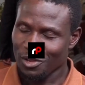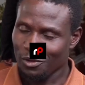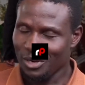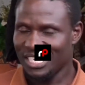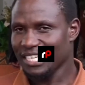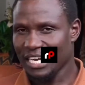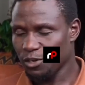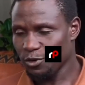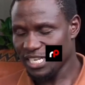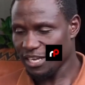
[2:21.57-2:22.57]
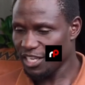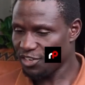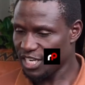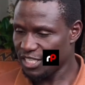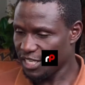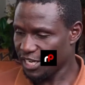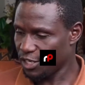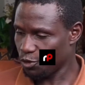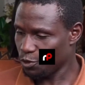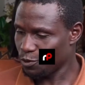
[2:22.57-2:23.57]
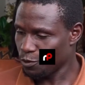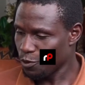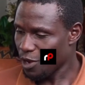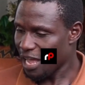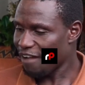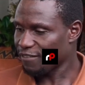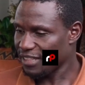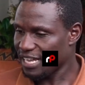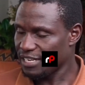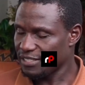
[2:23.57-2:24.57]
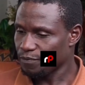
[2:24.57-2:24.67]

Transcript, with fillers: We decided to take the trade secret route after that.